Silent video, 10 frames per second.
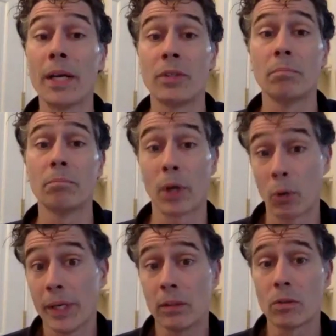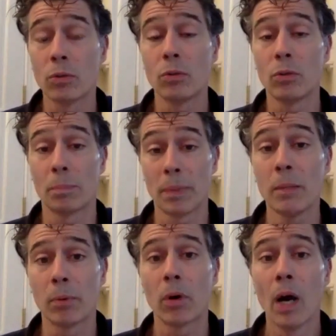isn't bequeathed to the
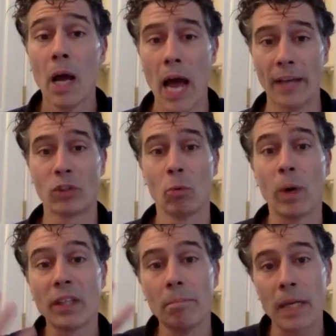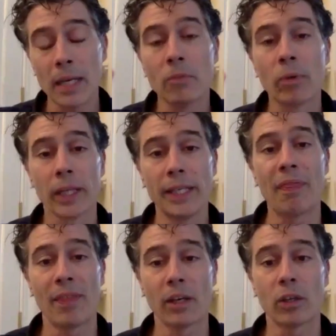people. And so, what's it mean really to
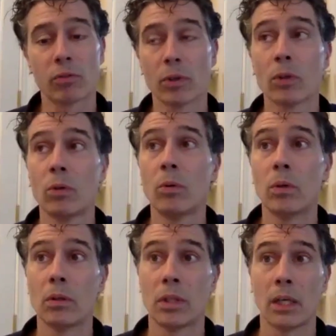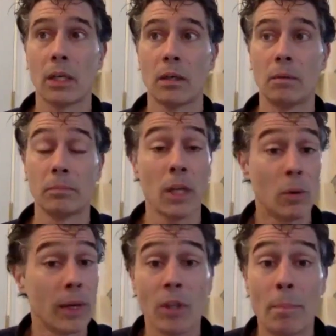think through the, you know,
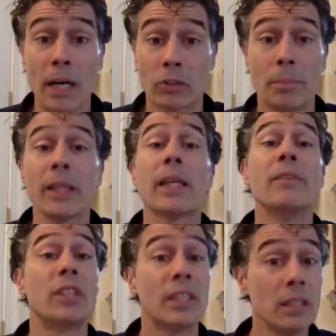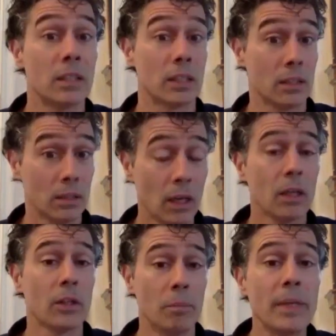even the possibility of seizing
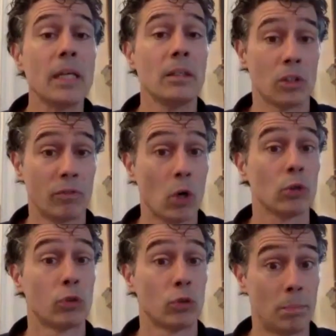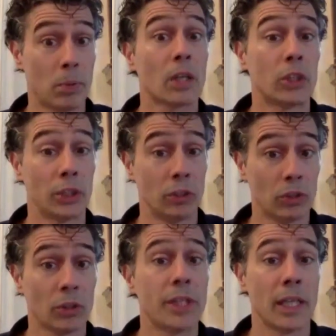the means of cultural production,
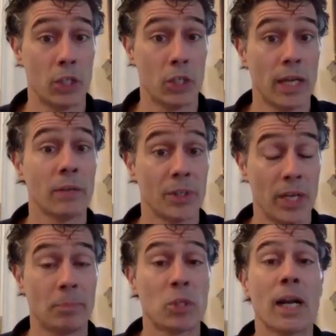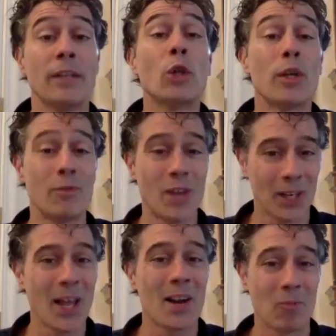circulation, and reception? I know that you've done a
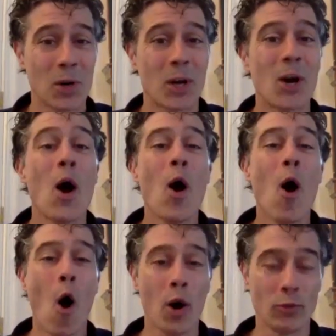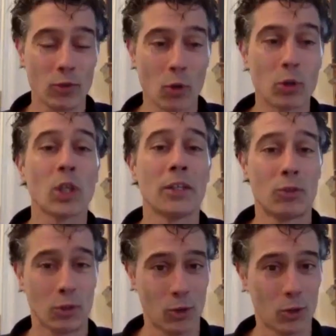lot of work on
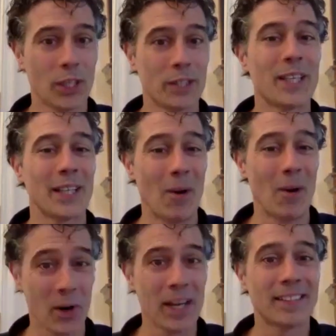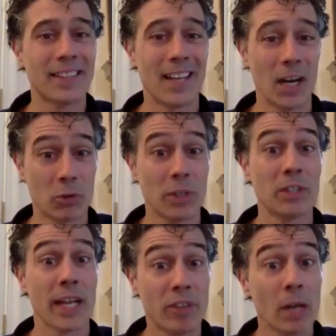socialist or socialistically oriented countries
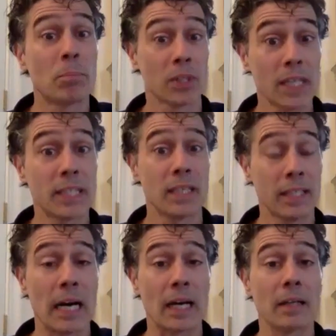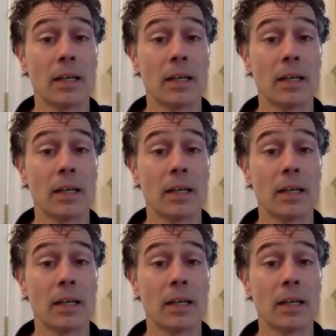that have done precisely that